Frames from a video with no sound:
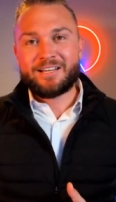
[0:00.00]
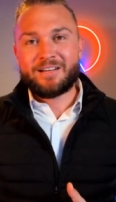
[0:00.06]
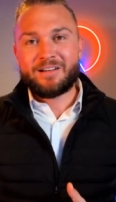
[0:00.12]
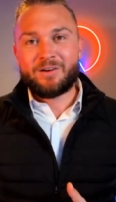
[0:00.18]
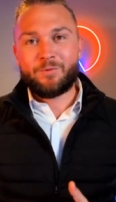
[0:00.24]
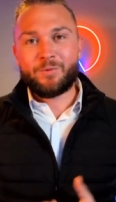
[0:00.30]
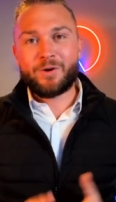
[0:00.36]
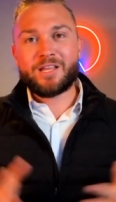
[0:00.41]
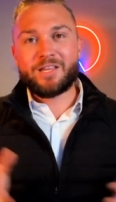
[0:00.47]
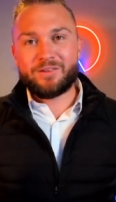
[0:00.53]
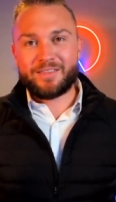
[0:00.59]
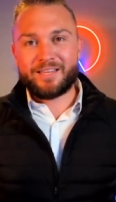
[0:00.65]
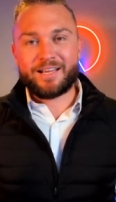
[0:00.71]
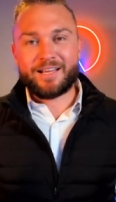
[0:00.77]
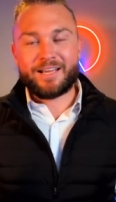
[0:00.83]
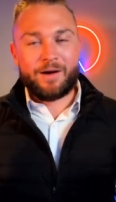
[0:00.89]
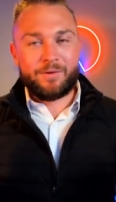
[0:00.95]
What do you
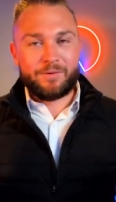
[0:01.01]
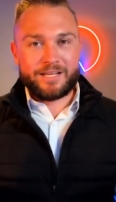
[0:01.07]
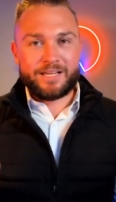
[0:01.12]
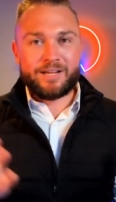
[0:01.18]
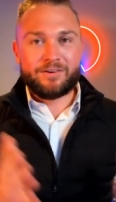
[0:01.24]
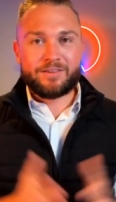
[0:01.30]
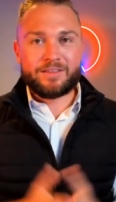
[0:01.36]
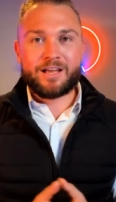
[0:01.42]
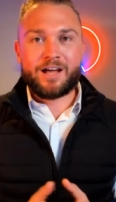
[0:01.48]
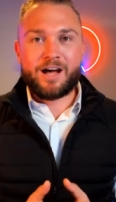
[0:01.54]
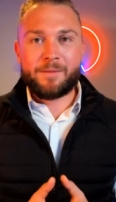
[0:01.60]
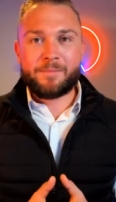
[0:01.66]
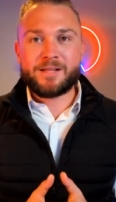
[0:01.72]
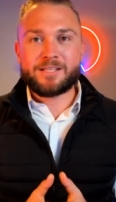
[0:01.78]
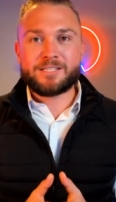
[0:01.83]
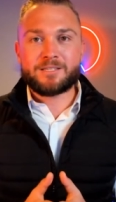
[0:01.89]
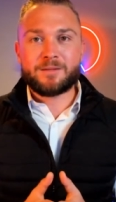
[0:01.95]
think? I want to hear in the
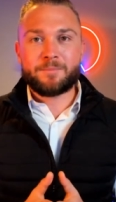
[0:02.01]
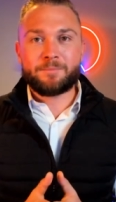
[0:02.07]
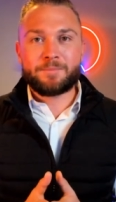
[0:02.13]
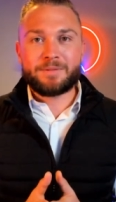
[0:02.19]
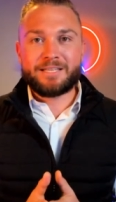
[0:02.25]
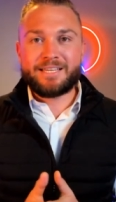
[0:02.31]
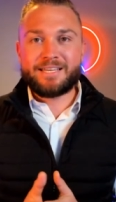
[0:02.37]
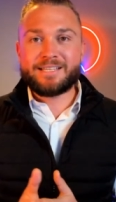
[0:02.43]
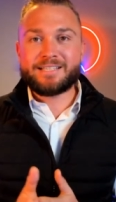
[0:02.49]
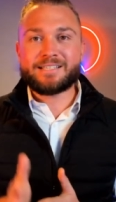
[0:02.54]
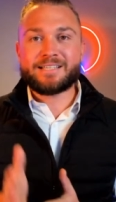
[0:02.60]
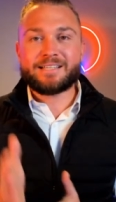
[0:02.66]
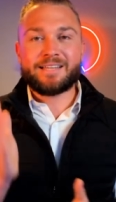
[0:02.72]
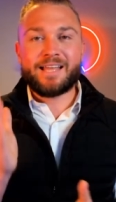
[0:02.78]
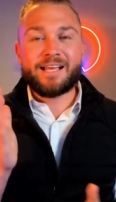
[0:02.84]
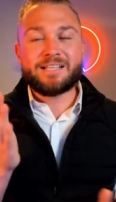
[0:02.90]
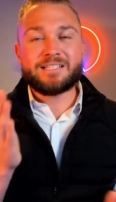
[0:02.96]
comments.
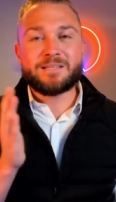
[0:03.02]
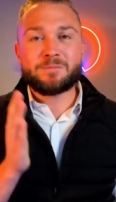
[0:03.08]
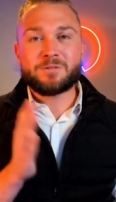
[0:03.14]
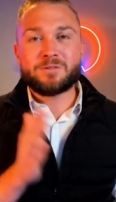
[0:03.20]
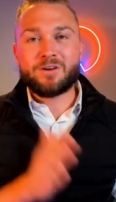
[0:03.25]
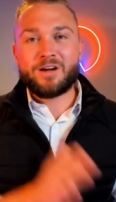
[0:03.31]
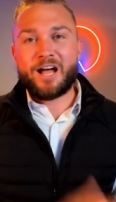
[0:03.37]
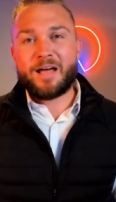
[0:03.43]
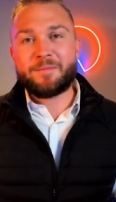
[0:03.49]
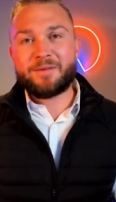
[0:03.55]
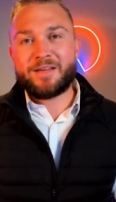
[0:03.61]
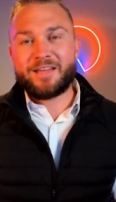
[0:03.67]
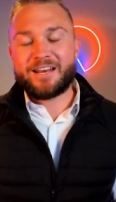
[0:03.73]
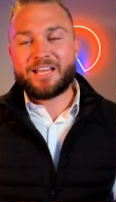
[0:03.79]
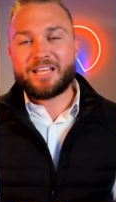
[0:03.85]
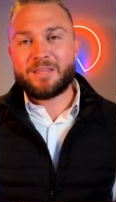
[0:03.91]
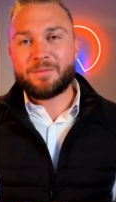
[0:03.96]
Please like, subscribe,
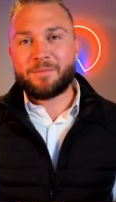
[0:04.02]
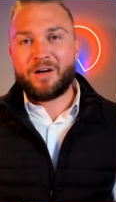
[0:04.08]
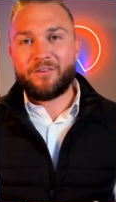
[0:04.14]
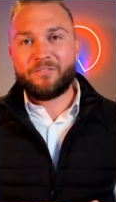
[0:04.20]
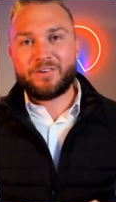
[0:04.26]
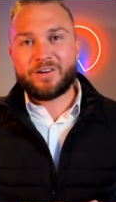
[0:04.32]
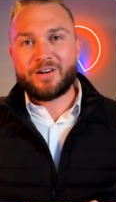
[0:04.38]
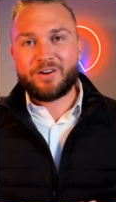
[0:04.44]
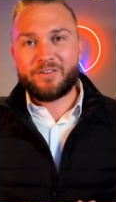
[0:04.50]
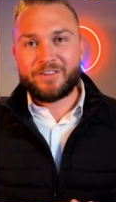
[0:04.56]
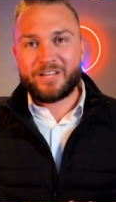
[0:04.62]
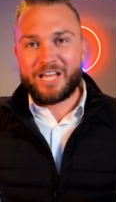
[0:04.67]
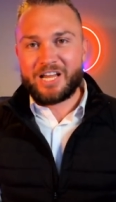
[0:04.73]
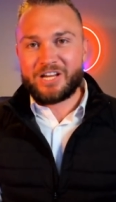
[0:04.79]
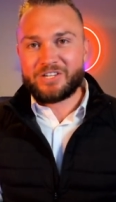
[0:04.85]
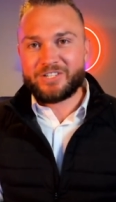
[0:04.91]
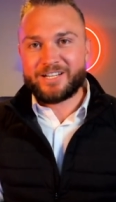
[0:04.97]
and hit the bell for
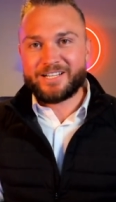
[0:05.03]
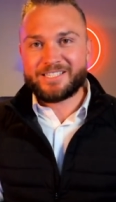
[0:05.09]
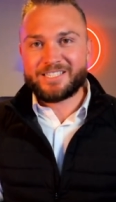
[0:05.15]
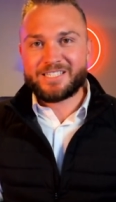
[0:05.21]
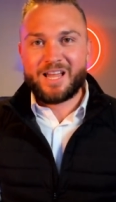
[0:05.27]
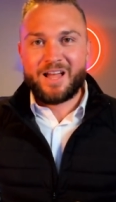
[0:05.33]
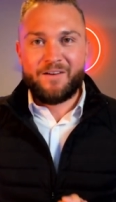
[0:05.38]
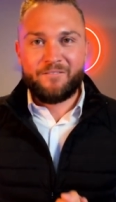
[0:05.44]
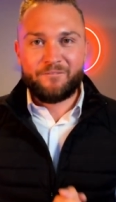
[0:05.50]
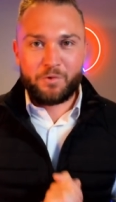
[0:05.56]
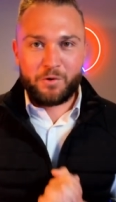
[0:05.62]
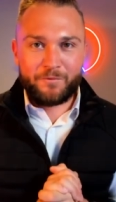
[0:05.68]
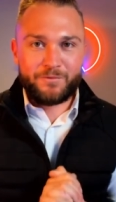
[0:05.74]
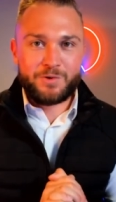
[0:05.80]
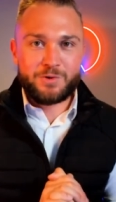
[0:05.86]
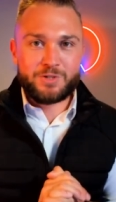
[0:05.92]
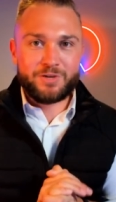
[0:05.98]
notifications for
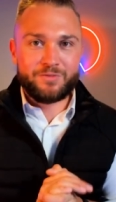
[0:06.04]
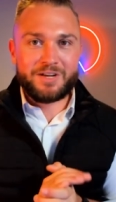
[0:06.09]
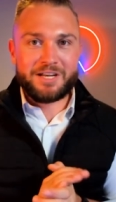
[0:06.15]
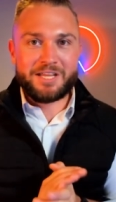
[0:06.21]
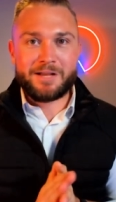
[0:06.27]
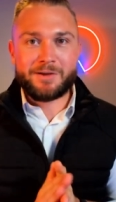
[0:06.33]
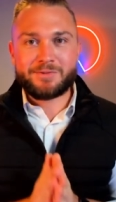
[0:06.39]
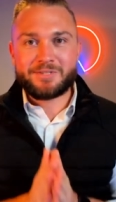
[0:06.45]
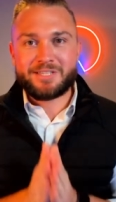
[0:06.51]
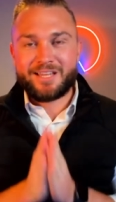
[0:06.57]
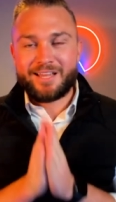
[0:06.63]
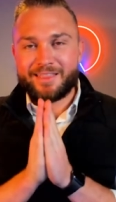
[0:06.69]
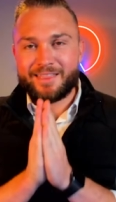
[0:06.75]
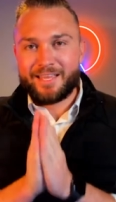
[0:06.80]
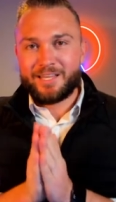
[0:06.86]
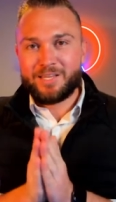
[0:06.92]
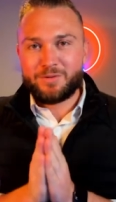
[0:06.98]
future videos.
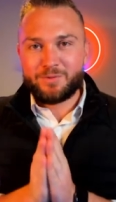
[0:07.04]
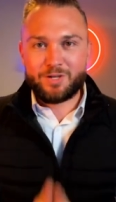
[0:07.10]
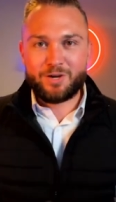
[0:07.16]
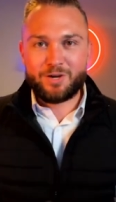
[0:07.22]
Thank you so